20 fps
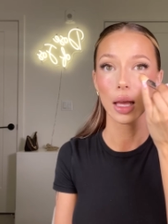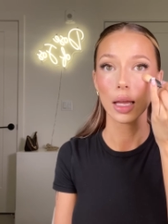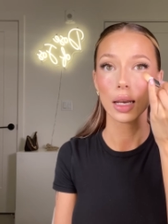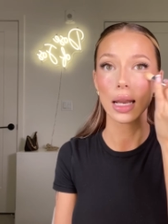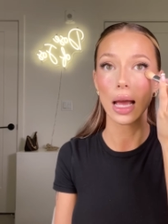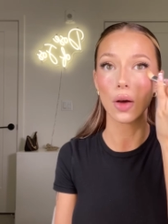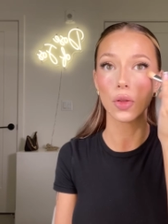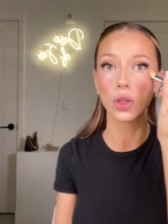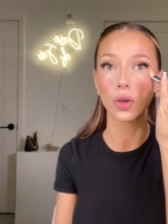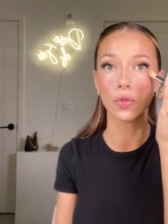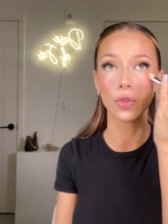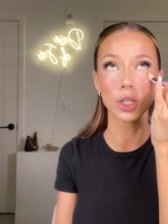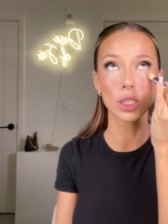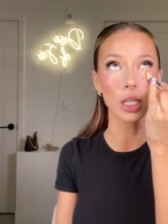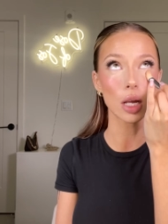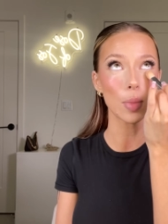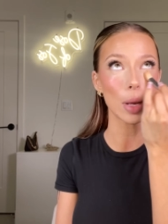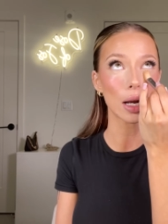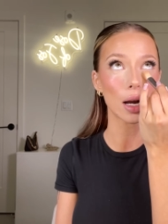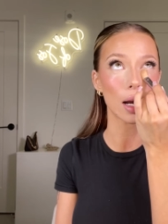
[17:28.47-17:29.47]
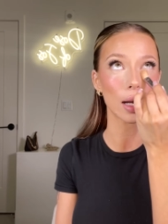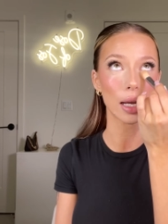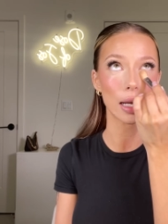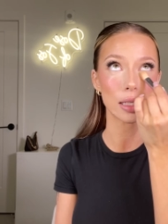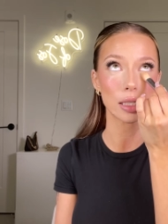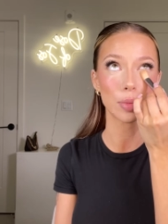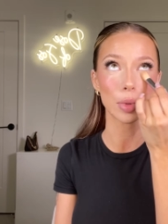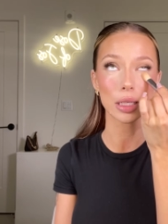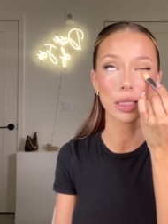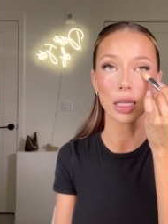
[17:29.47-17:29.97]
Now, the first time I got
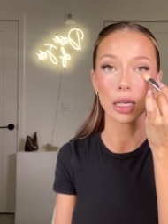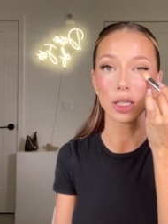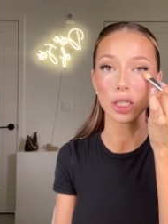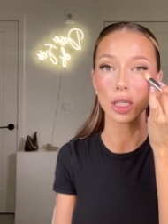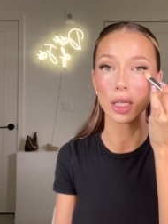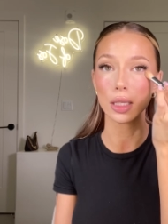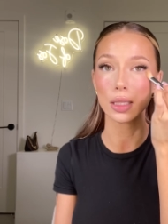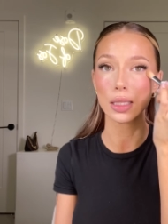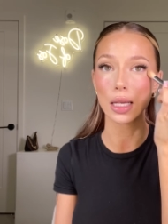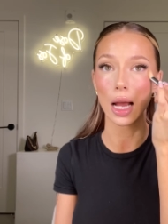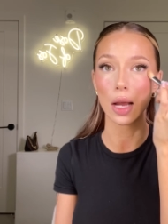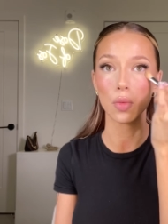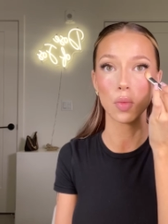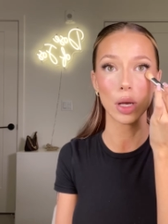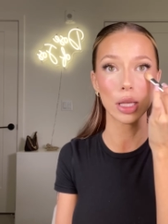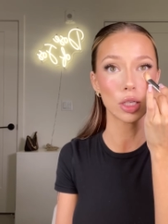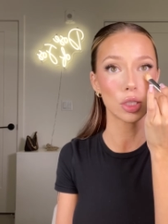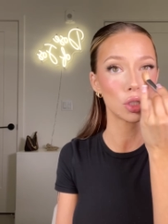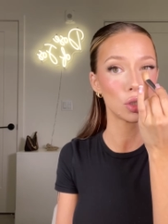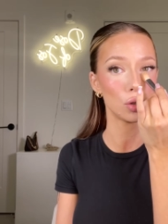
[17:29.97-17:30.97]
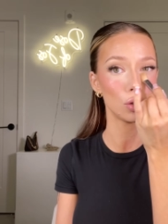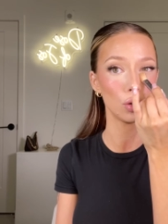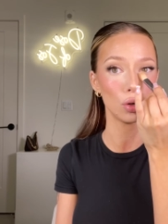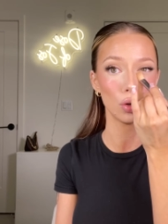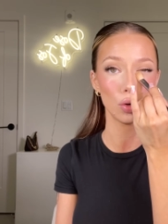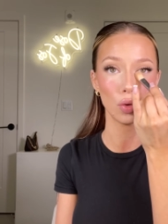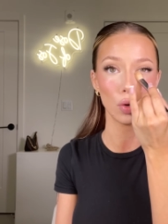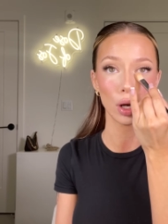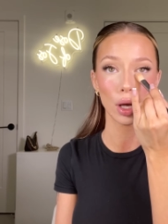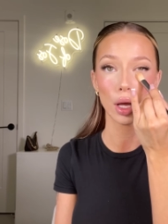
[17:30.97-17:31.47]
K-tip extensions, I went
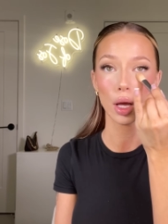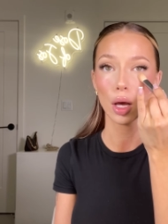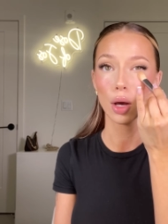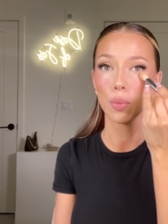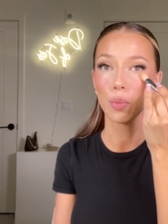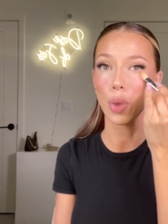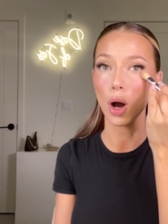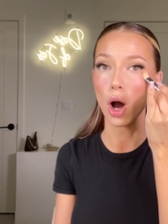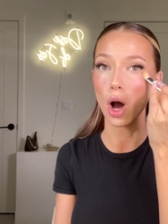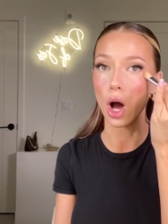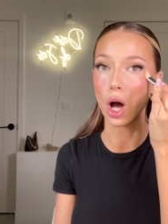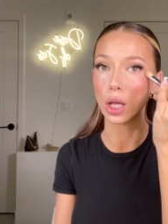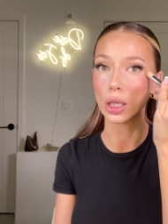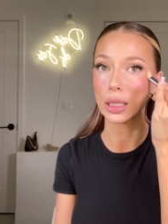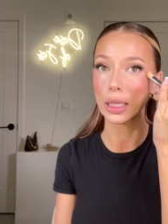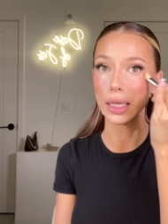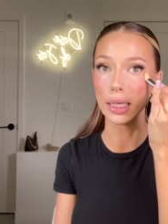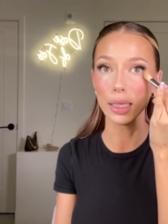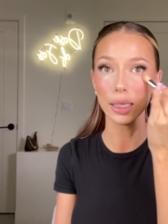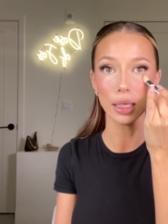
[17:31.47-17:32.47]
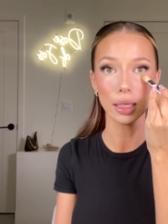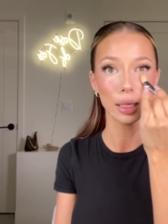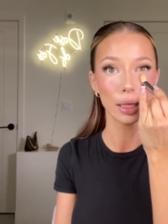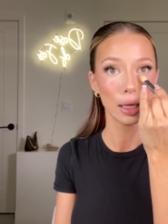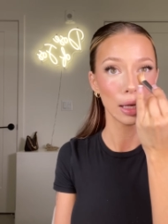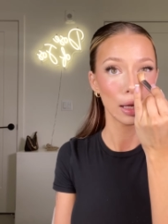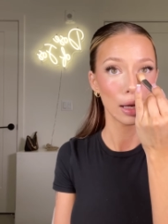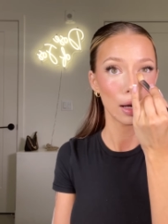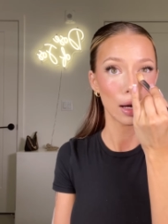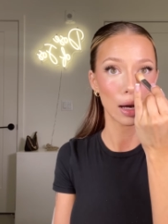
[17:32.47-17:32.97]
to Polly,
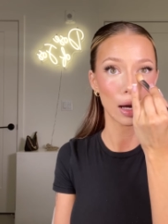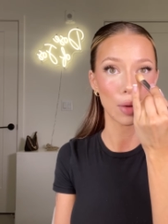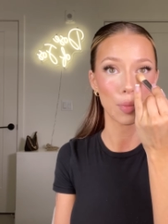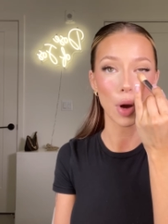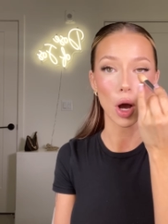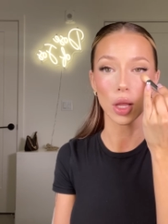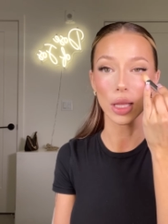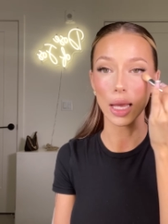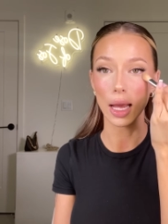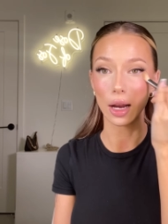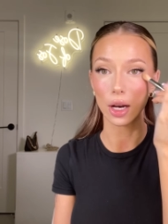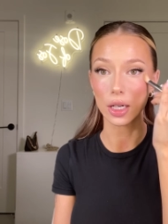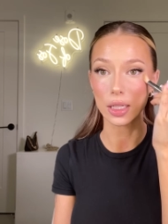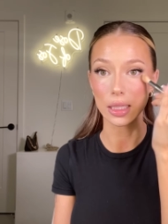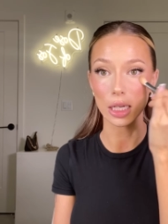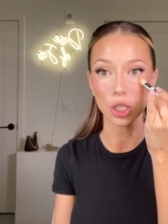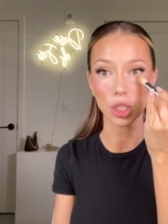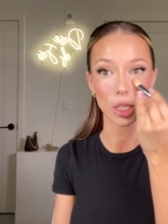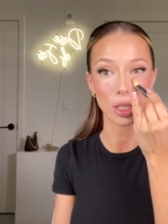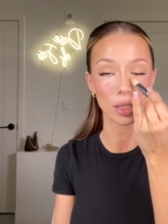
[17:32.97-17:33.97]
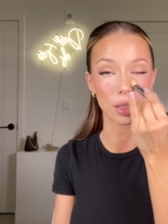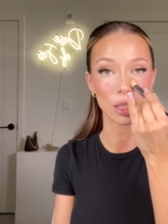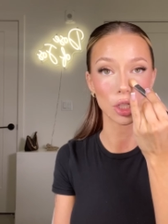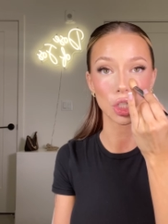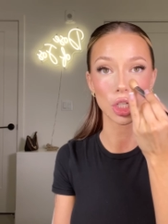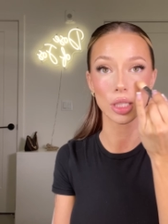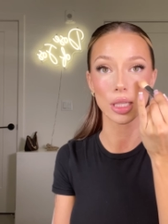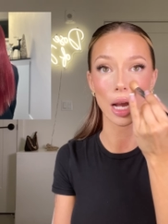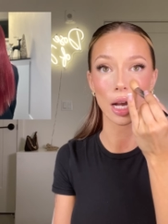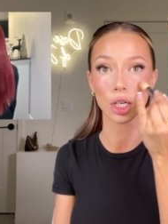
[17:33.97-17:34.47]
uh, Polly Hair Extensions, and
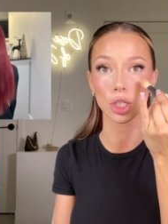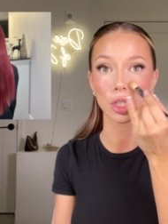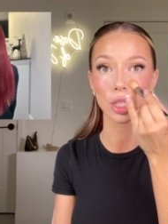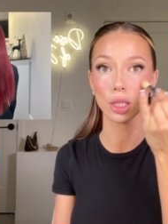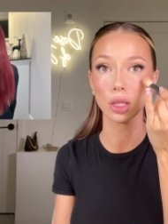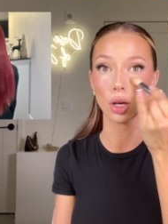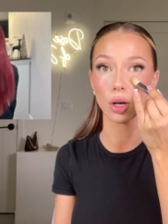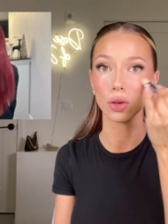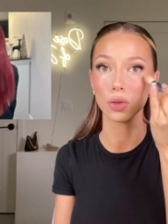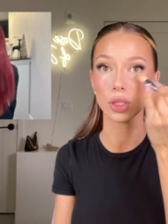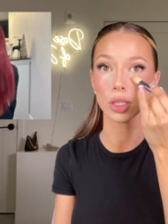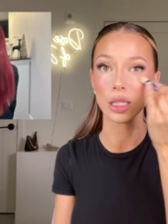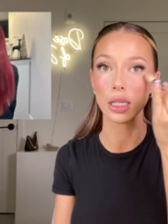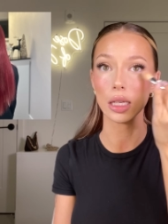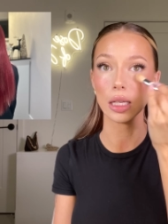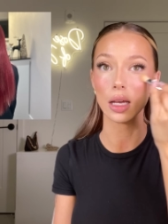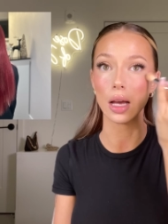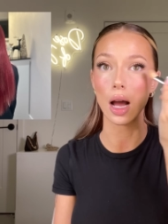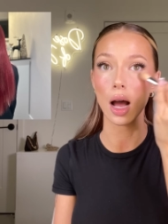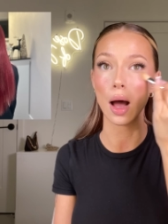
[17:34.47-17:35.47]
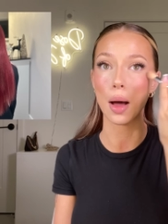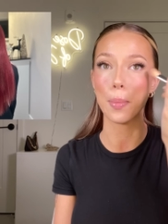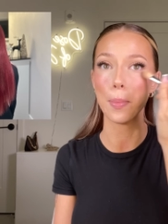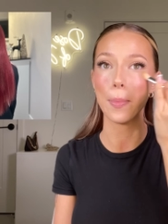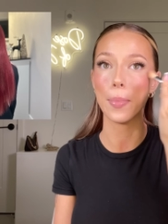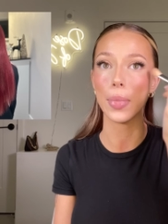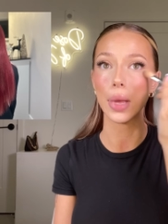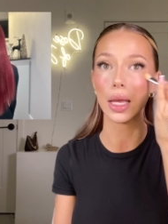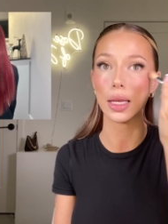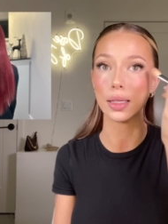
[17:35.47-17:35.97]
she's actually in the OC.
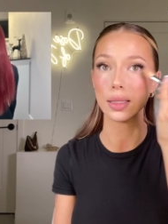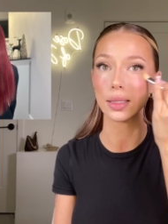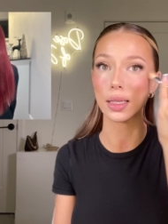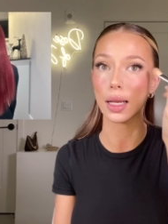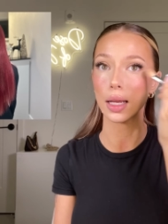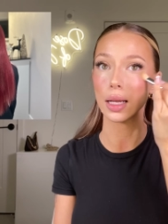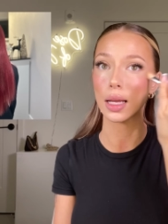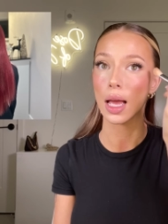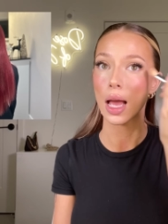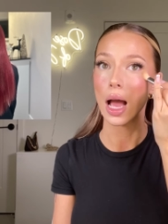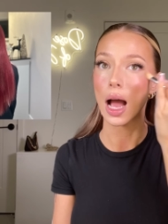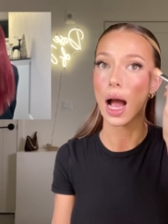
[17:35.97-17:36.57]
Amazing.